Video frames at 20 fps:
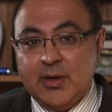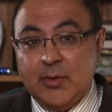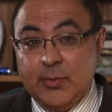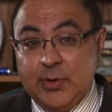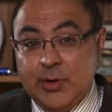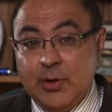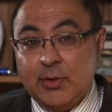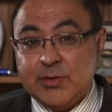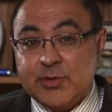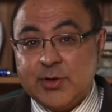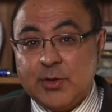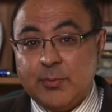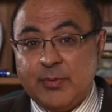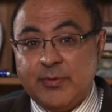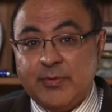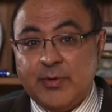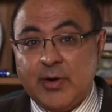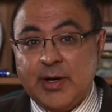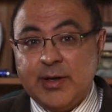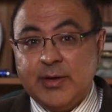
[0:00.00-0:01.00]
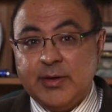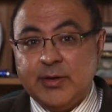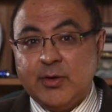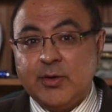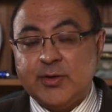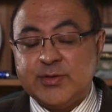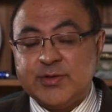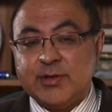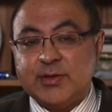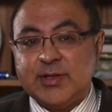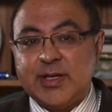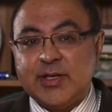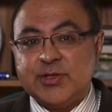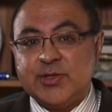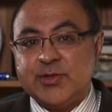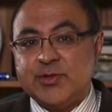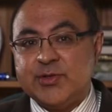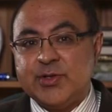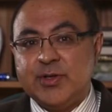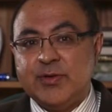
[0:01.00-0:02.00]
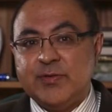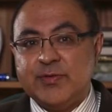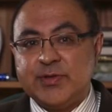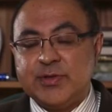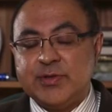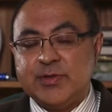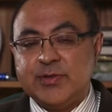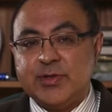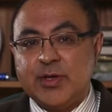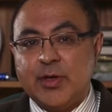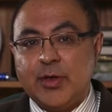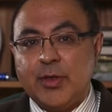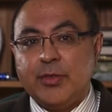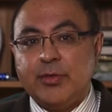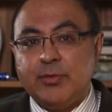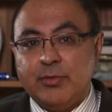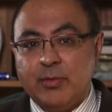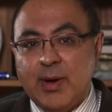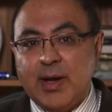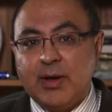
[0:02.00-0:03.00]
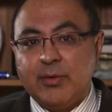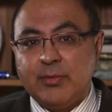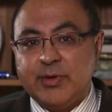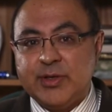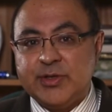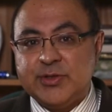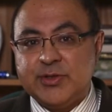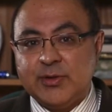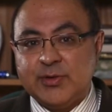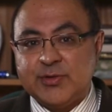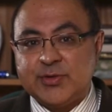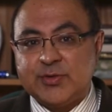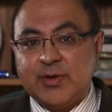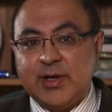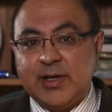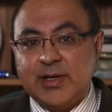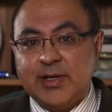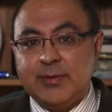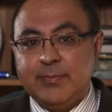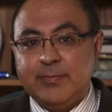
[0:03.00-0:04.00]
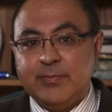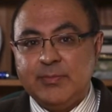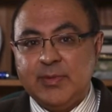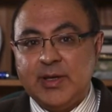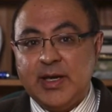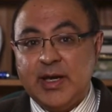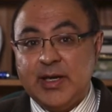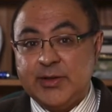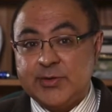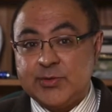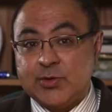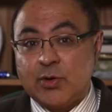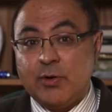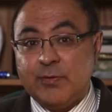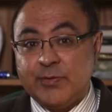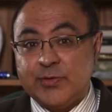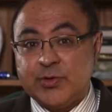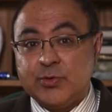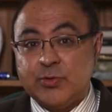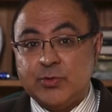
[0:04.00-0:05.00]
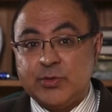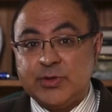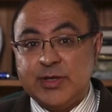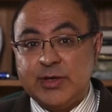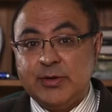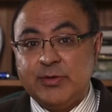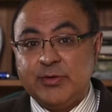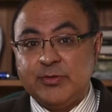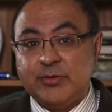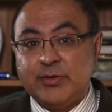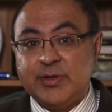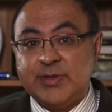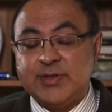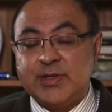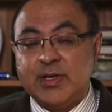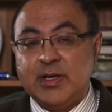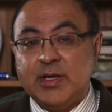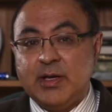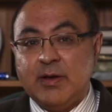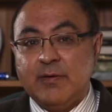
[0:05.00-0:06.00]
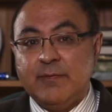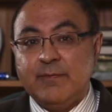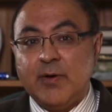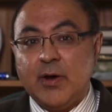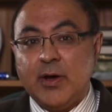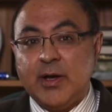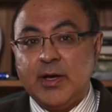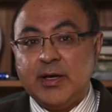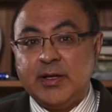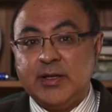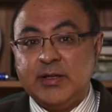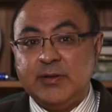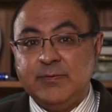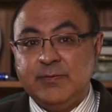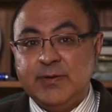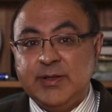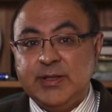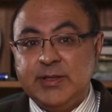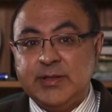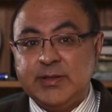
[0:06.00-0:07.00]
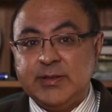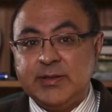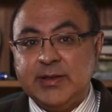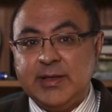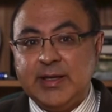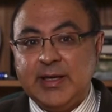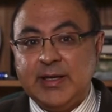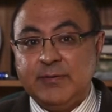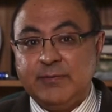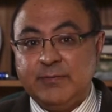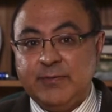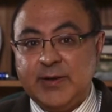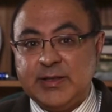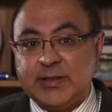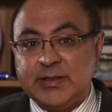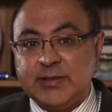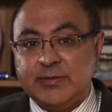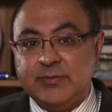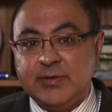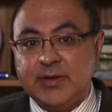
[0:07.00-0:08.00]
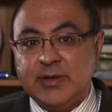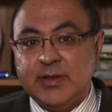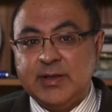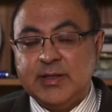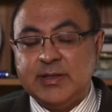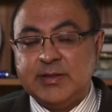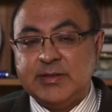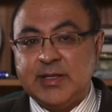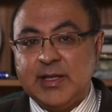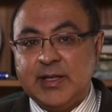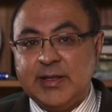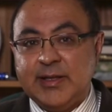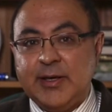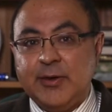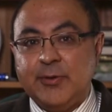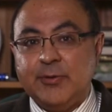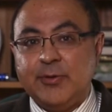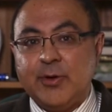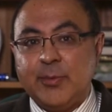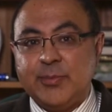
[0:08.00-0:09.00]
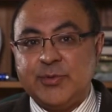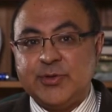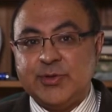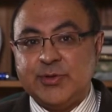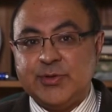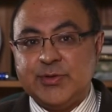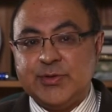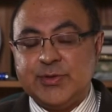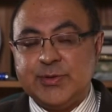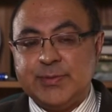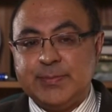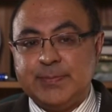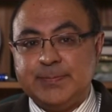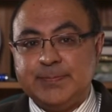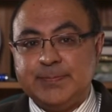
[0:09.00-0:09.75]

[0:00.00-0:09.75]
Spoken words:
We also provide consultation services throughout regional Australia and its offshore territories via convenient and effective telehealth options.